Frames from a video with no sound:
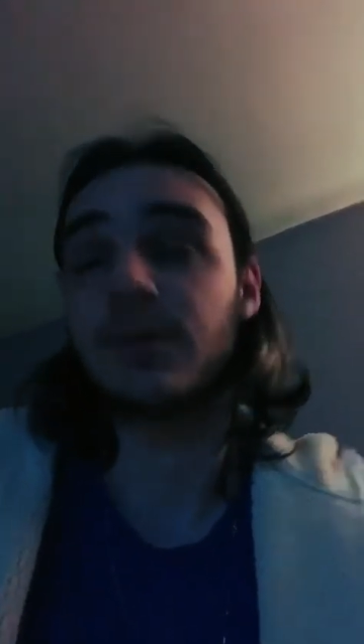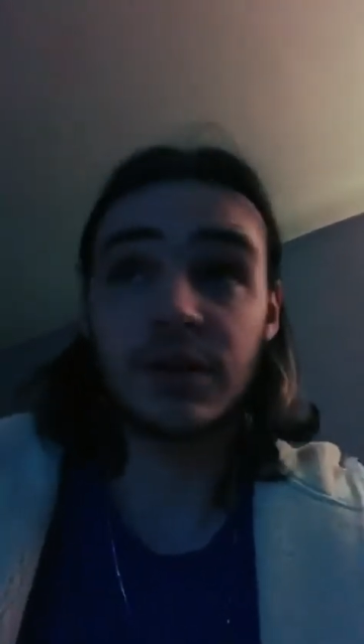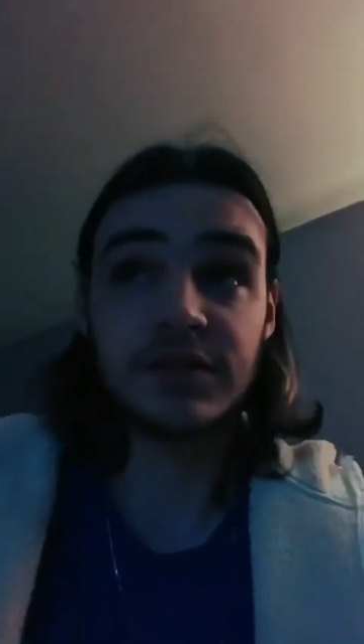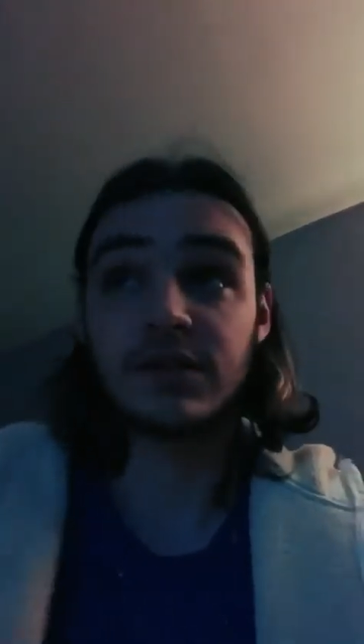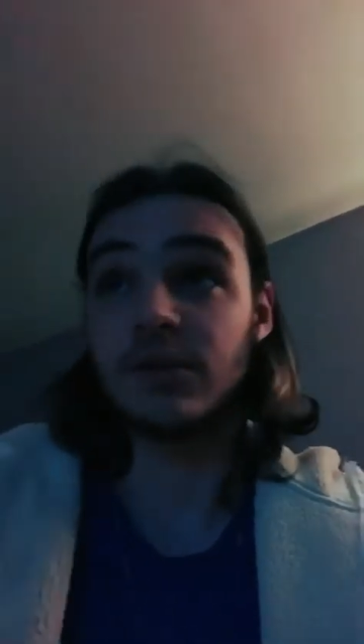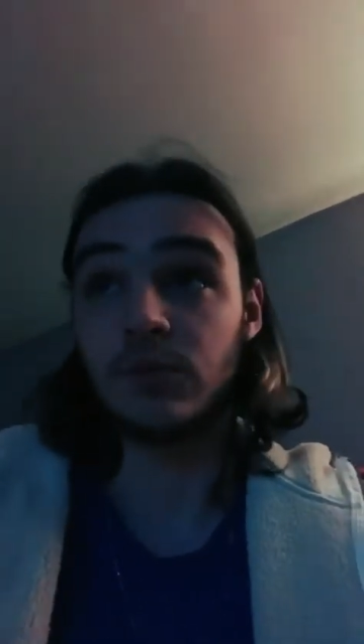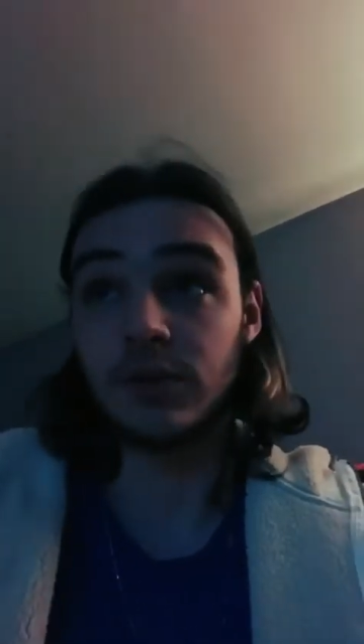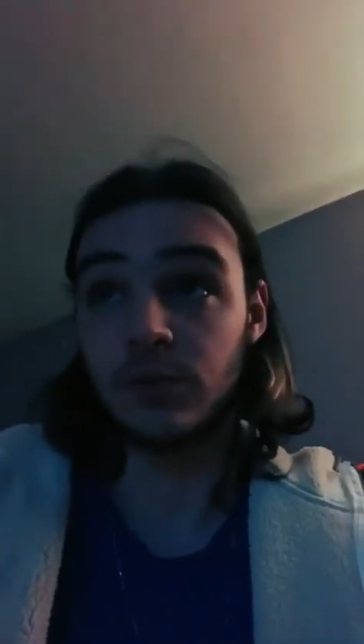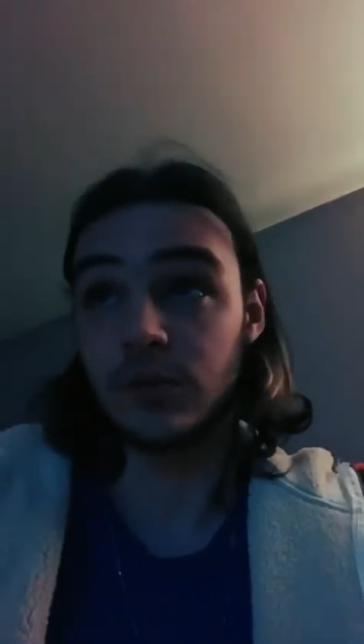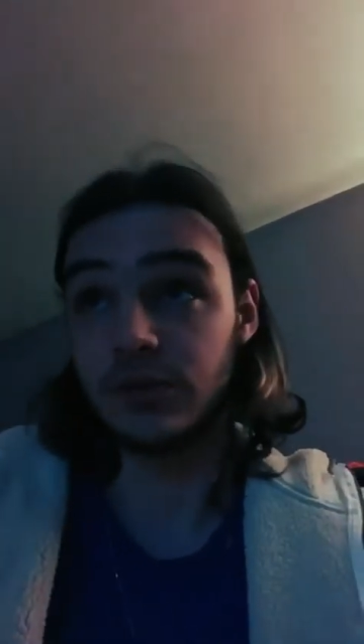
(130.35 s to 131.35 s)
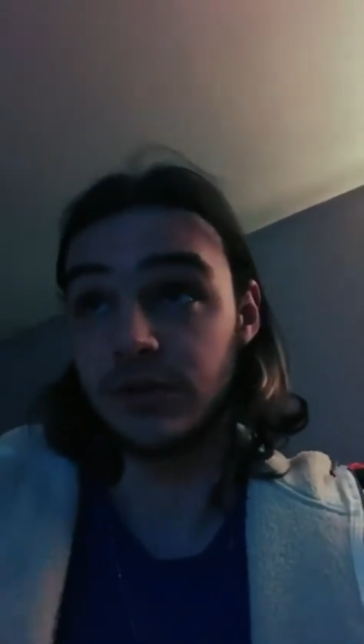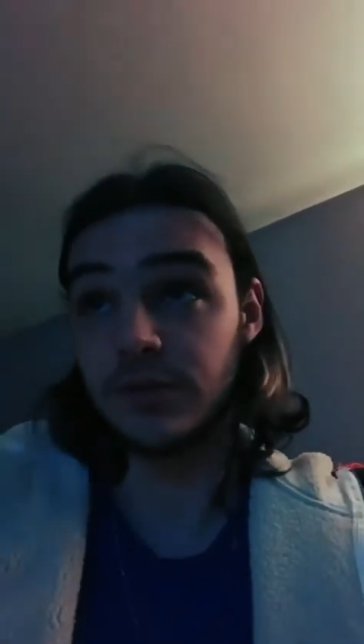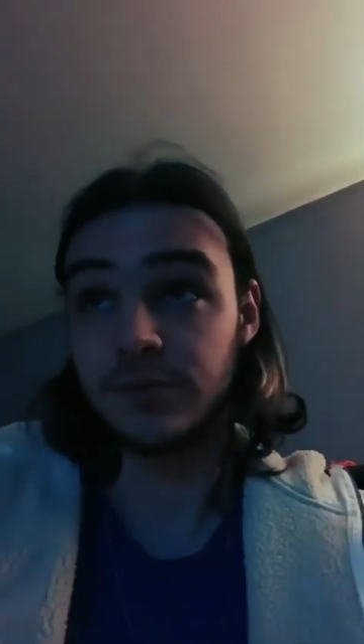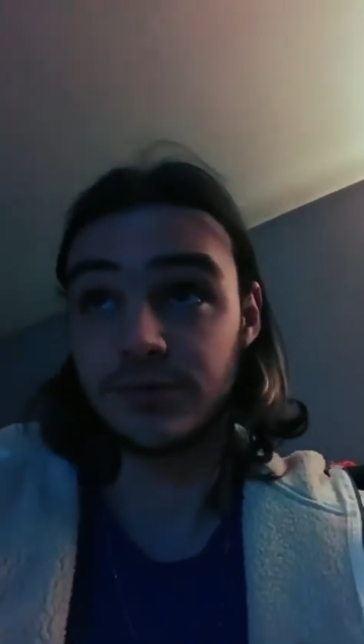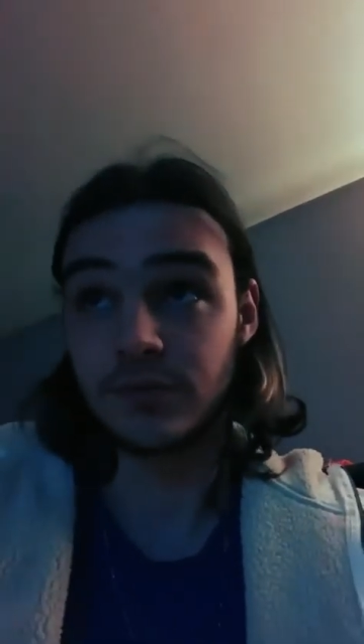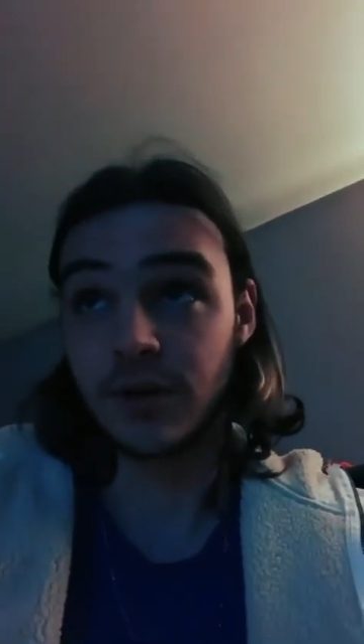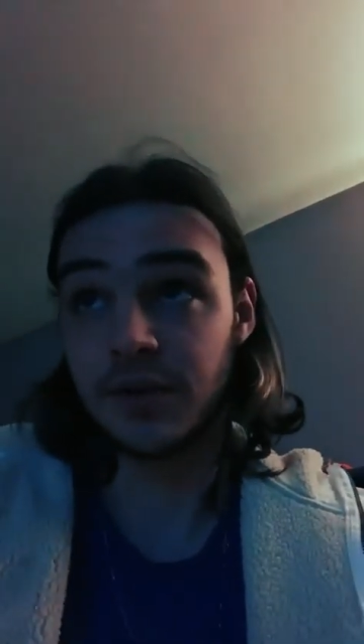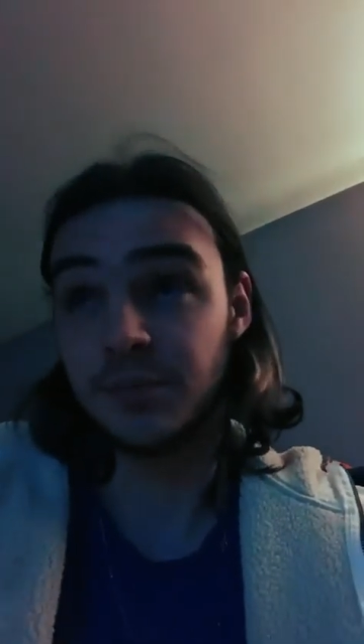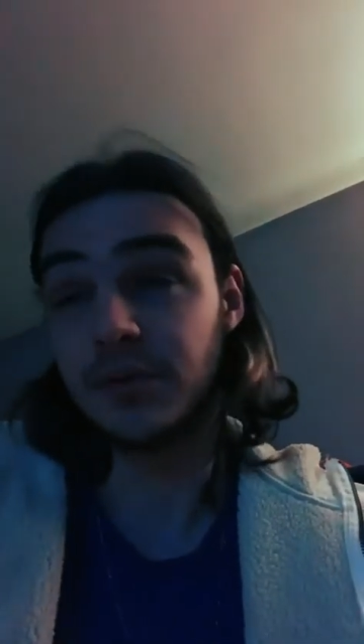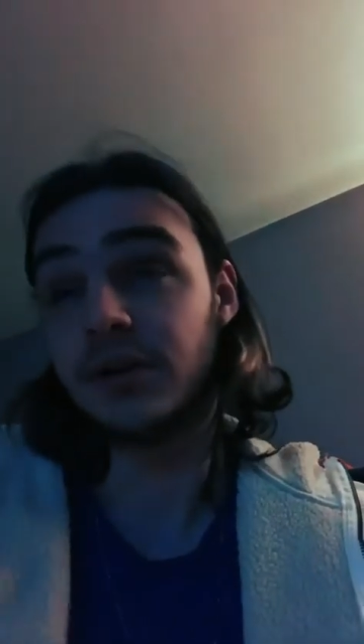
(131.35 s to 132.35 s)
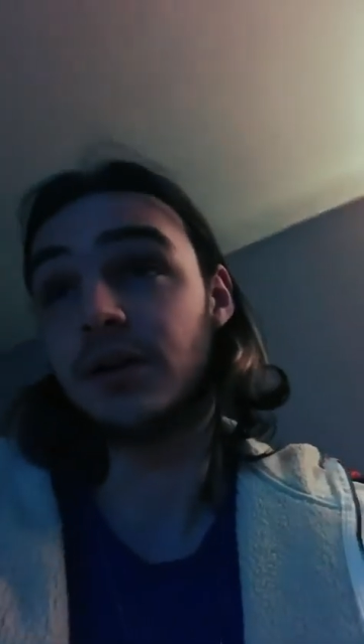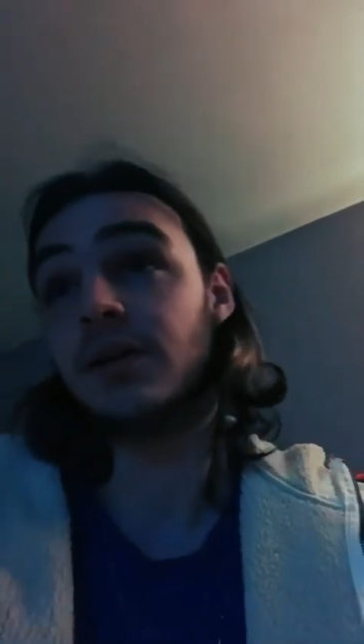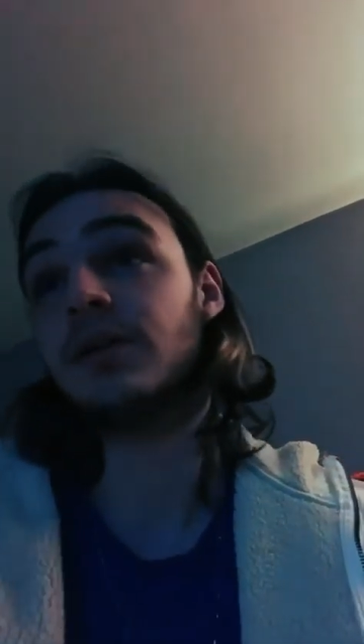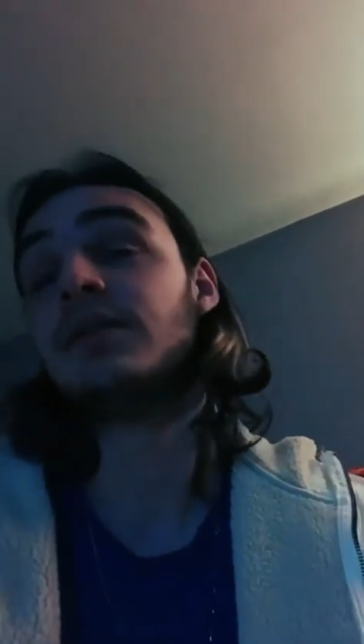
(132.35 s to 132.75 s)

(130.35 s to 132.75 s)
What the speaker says: I'm not saying what Will did was right, but,